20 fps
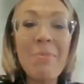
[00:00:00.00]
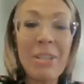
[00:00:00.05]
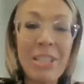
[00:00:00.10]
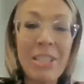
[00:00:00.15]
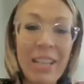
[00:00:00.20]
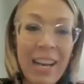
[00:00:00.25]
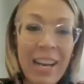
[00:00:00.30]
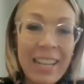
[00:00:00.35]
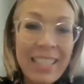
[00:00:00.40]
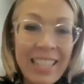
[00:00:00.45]

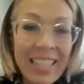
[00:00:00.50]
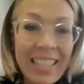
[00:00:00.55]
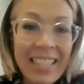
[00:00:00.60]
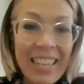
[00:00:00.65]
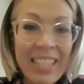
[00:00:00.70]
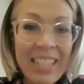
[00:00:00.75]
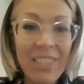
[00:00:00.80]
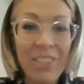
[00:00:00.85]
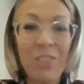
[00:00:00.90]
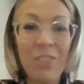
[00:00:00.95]
Italian,
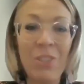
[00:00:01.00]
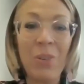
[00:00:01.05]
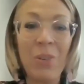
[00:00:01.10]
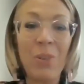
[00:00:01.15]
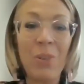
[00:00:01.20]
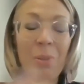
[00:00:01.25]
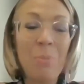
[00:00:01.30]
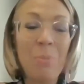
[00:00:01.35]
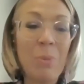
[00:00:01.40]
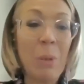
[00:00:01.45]
as you
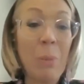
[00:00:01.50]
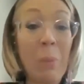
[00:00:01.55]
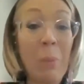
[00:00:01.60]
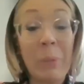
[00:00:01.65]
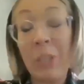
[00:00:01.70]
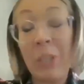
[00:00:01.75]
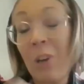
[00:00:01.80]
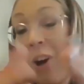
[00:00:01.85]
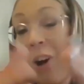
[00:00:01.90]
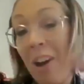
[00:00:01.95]
know,
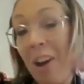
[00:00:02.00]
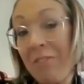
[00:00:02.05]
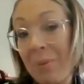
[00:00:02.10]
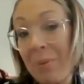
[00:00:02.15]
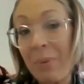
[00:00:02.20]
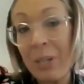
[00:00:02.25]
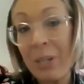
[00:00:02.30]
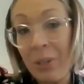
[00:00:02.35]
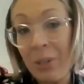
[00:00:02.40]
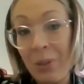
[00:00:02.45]
probably not
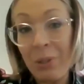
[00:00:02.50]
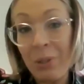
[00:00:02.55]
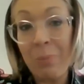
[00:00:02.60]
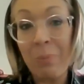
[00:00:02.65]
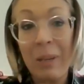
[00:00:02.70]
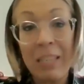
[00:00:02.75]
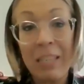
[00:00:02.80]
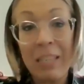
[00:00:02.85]
everyone knows, but